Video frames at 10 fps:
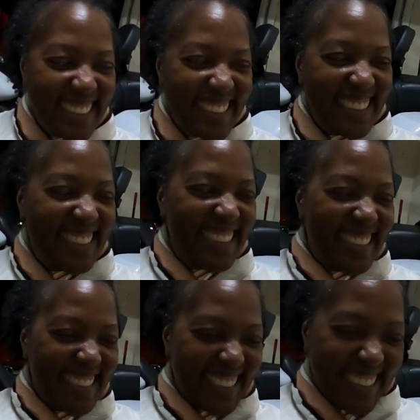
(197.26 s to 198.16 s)
this in,
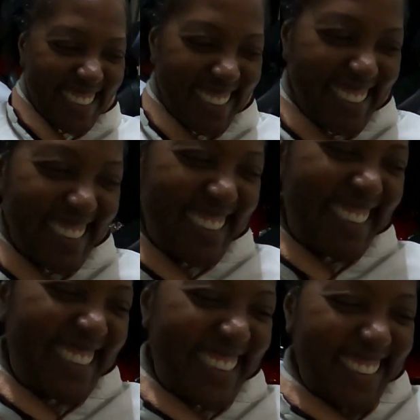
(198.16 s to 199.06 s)
yo. Look.
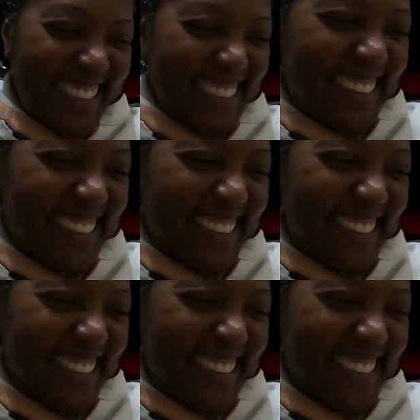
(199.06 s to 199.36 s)
Okay,